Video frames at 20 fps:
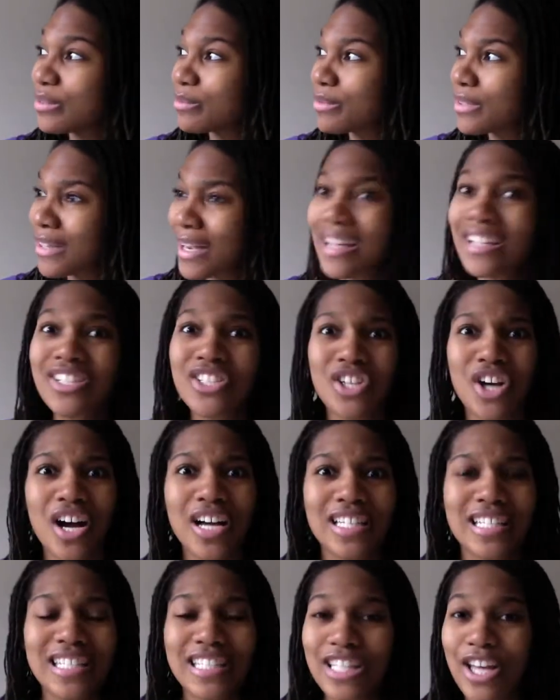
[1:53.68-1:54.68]

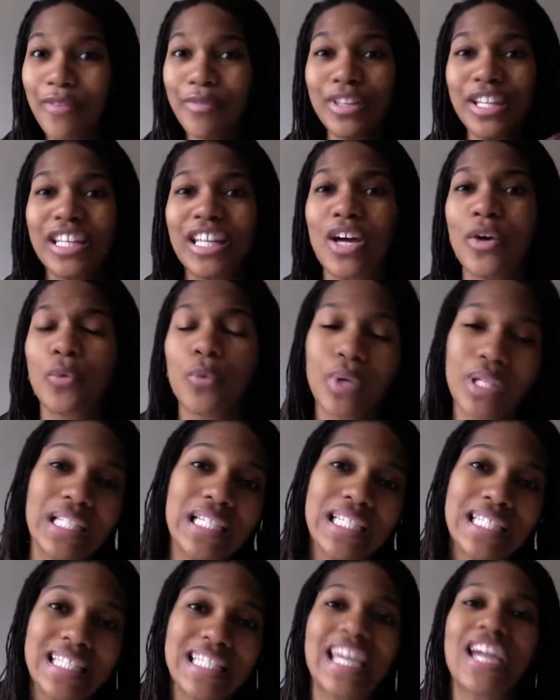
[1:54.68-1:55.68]
gunshots, something that
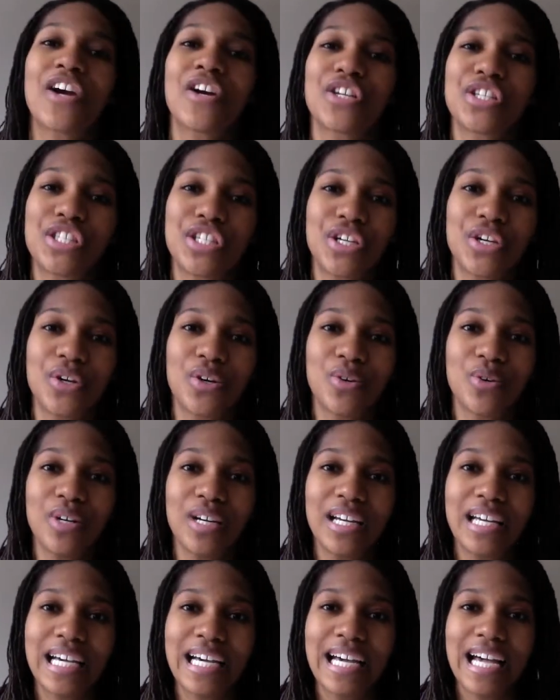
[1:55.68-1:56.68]
really scares you.
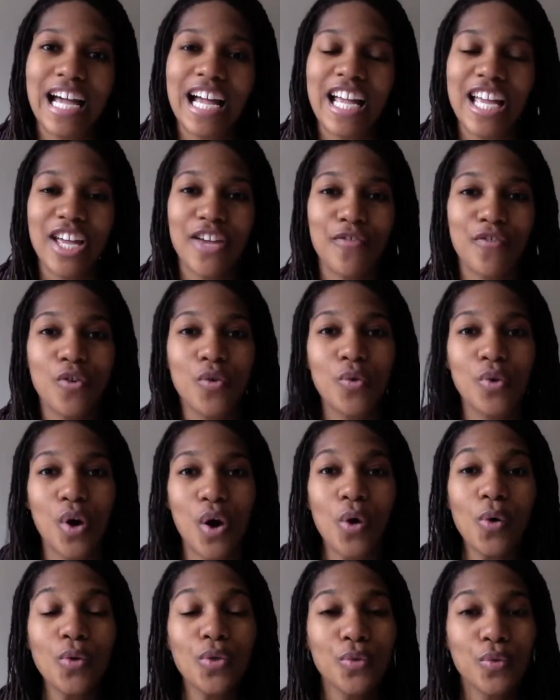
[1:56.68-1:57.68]
If you
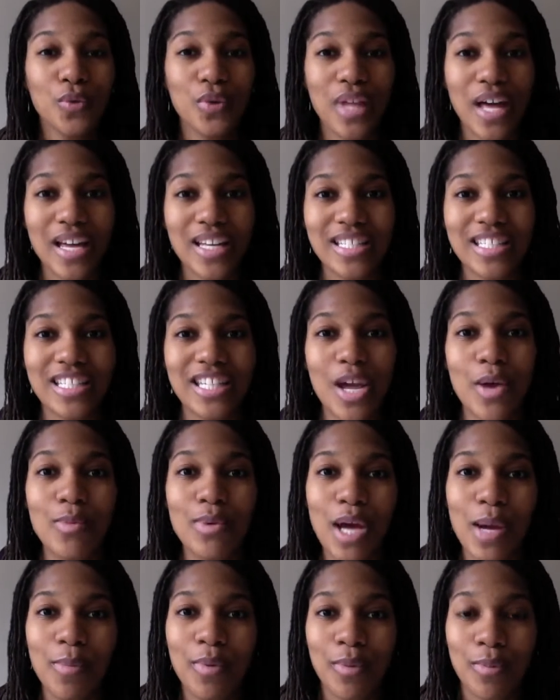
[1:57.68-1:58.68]
go through that same
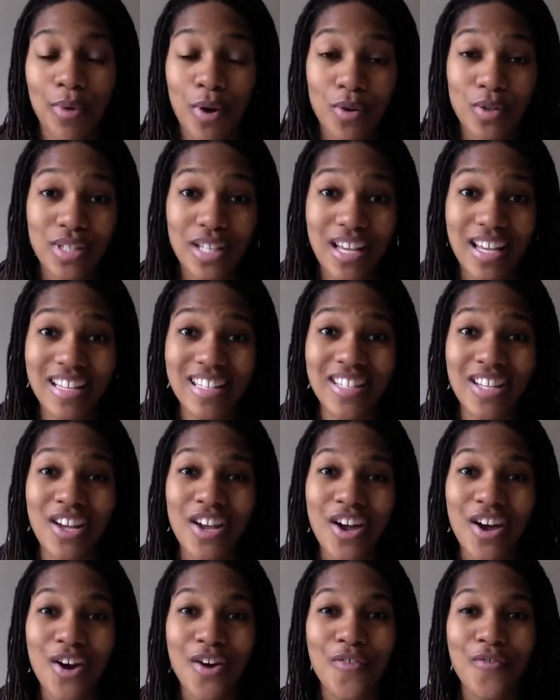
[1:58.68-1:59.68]
type of process
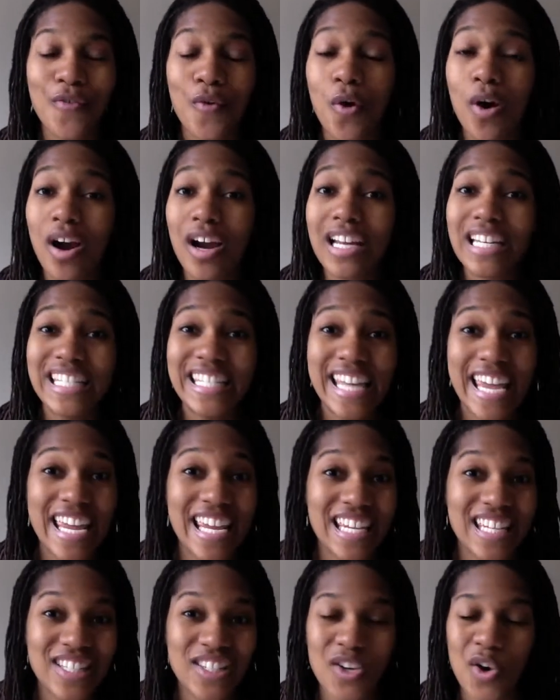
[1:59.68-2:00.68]
for
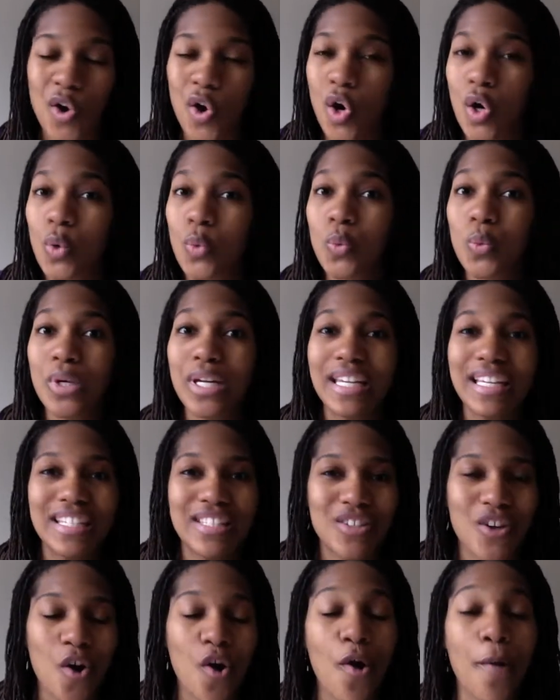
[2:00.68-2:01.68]
days or
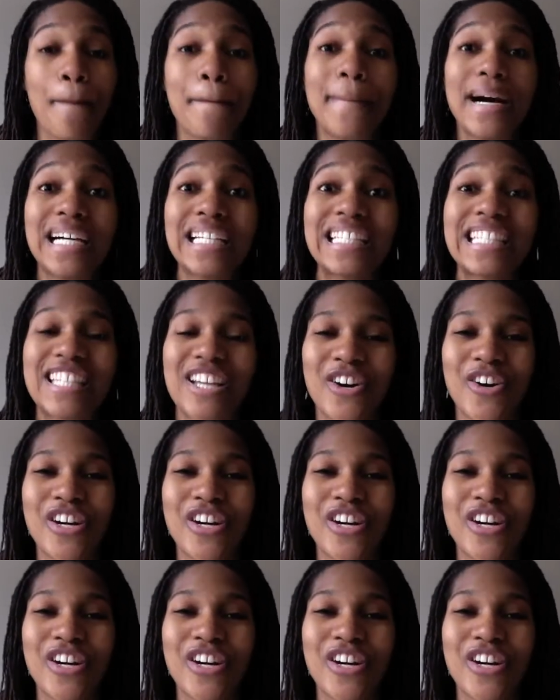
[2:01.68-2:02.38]
weeks or months or